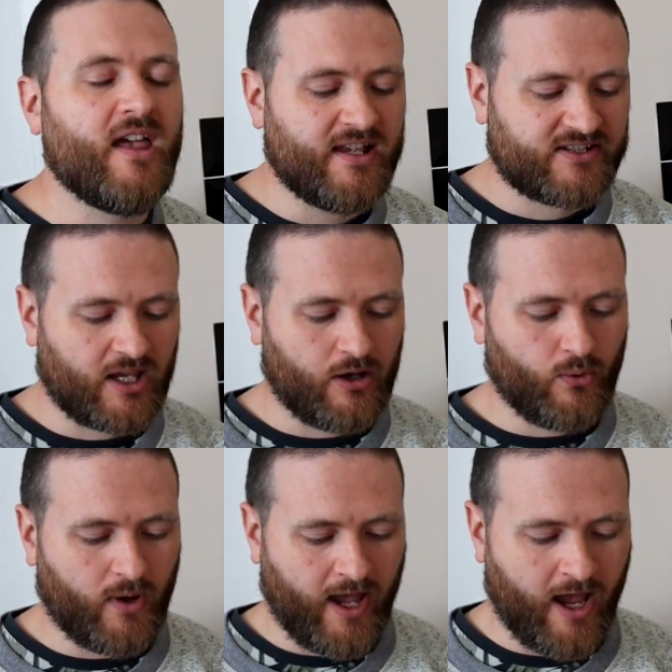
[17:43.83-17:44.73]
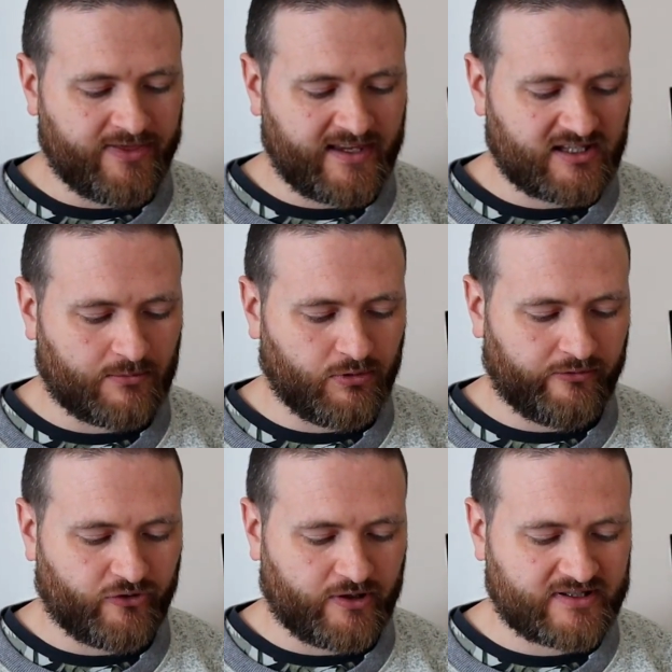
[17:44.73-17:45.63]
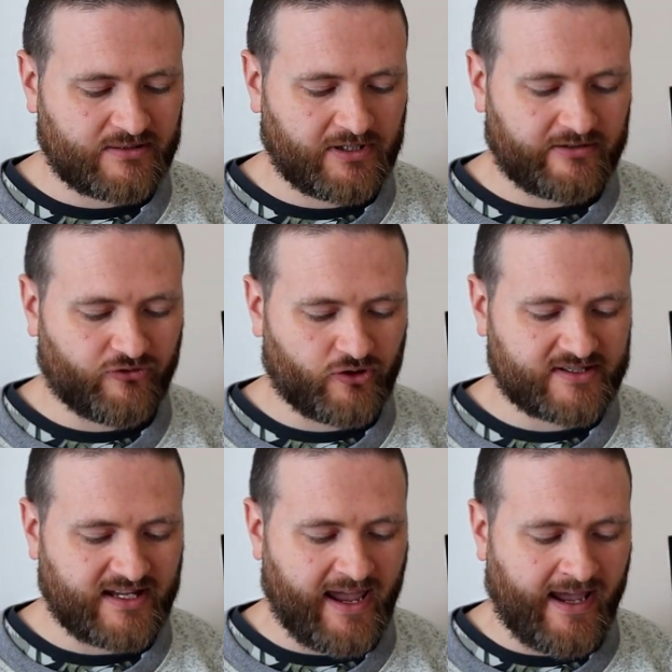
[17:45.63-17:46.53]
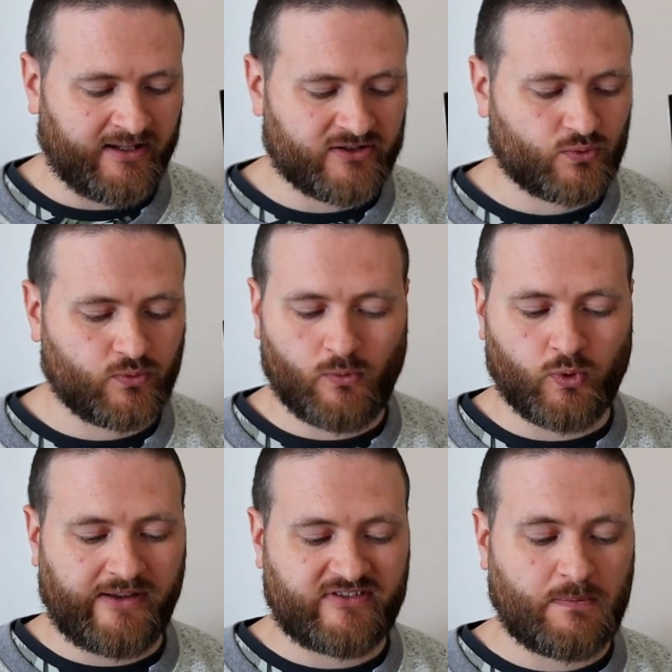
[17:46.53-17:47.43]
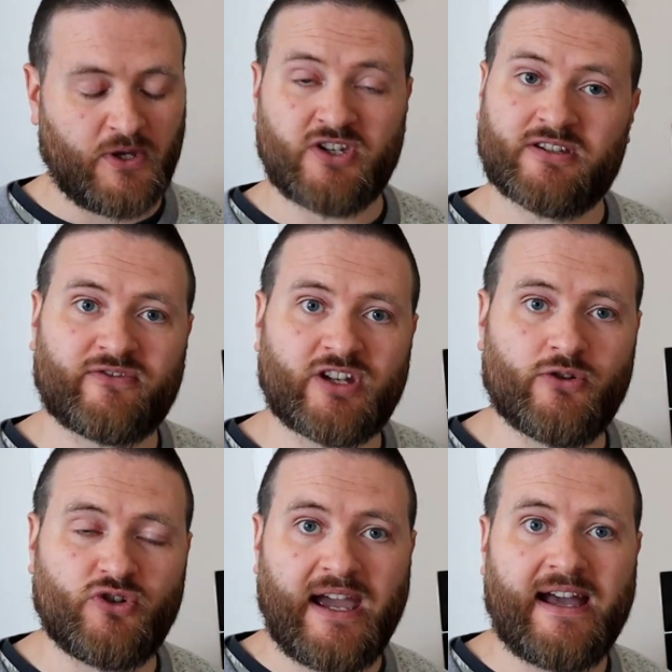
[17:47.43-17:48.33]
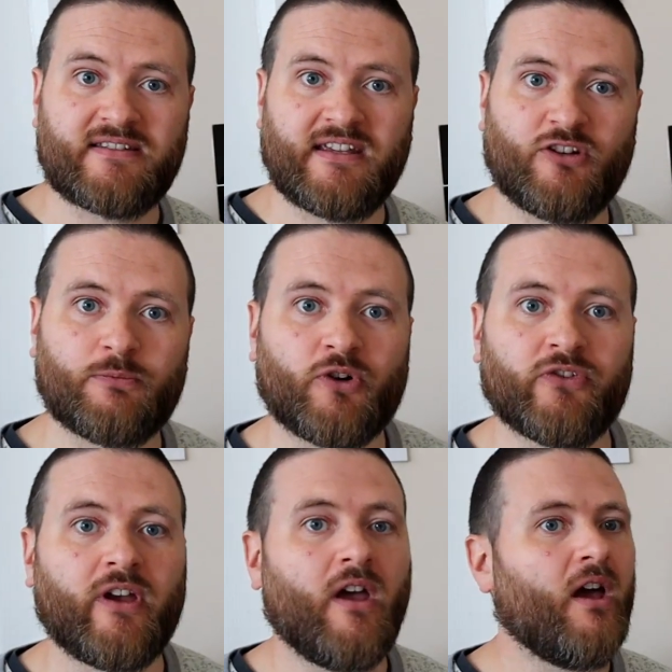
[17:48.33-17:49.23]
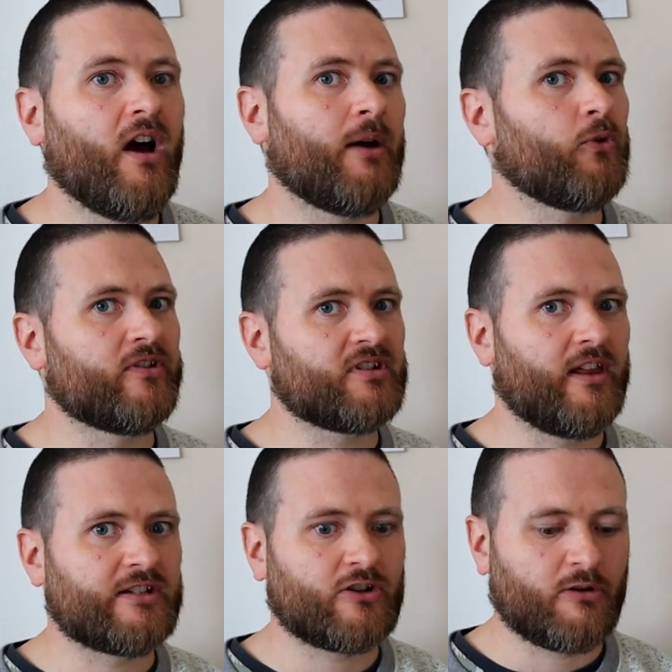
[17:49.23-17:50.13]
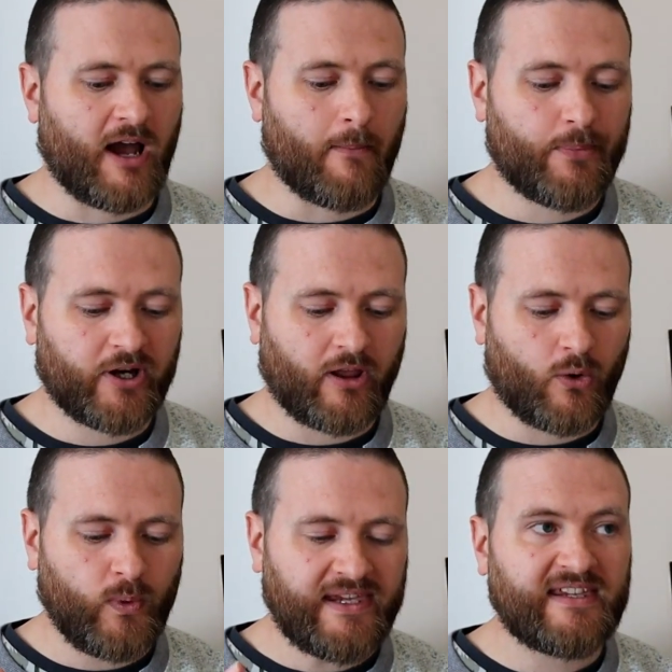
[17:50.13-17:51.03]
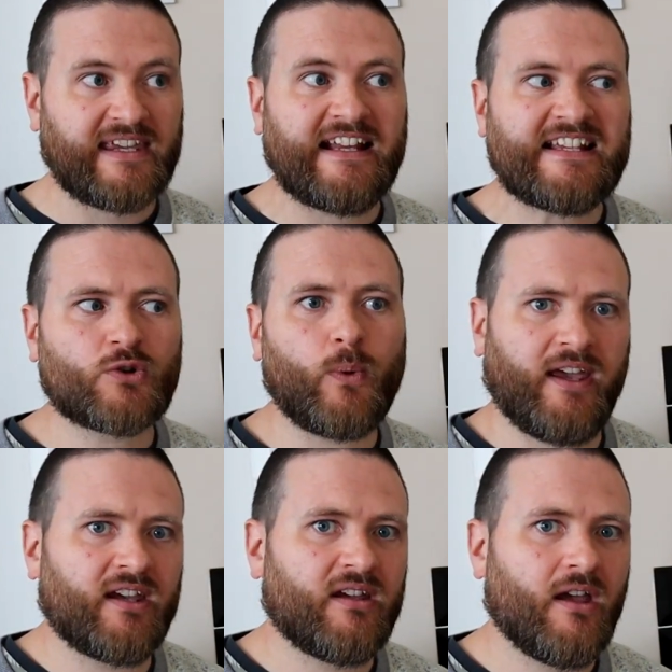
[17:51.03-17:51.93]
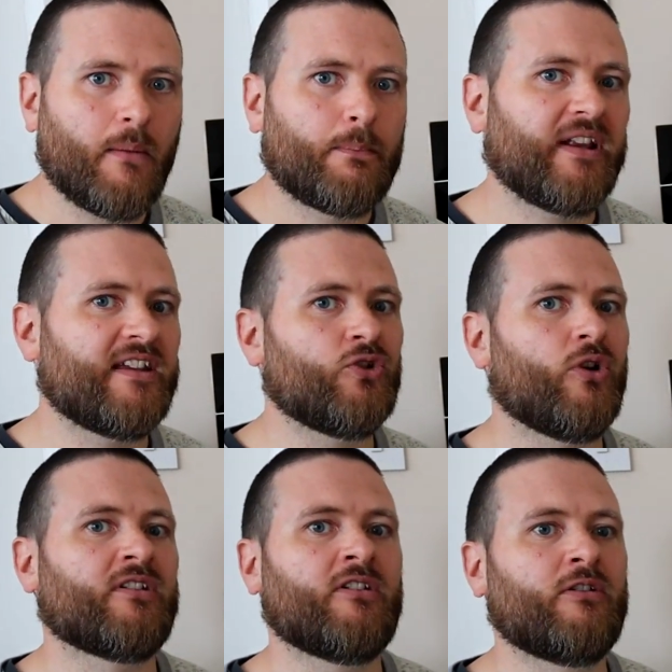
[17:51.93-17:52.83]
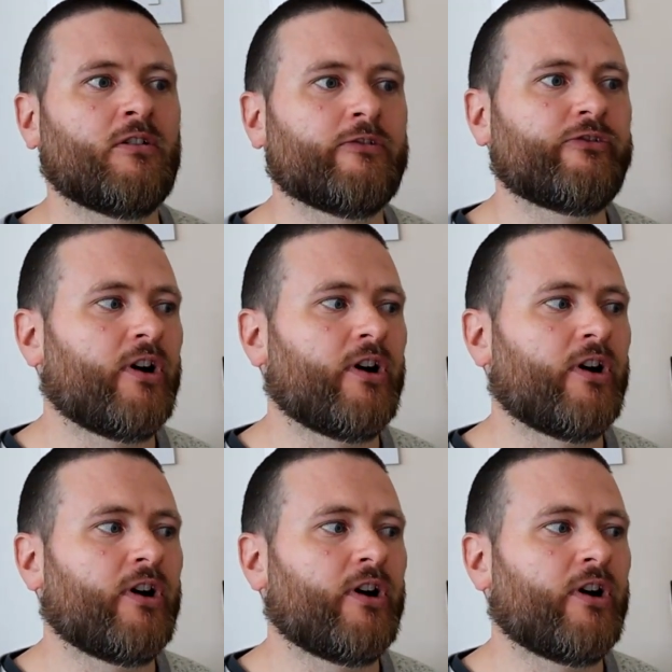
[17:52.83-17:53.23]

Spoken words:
So things like bullfrogs and pickle frogs and whatever species of toad you had in your pond, I'm not entirely sure about. But a week, it is quick, but not unheard of.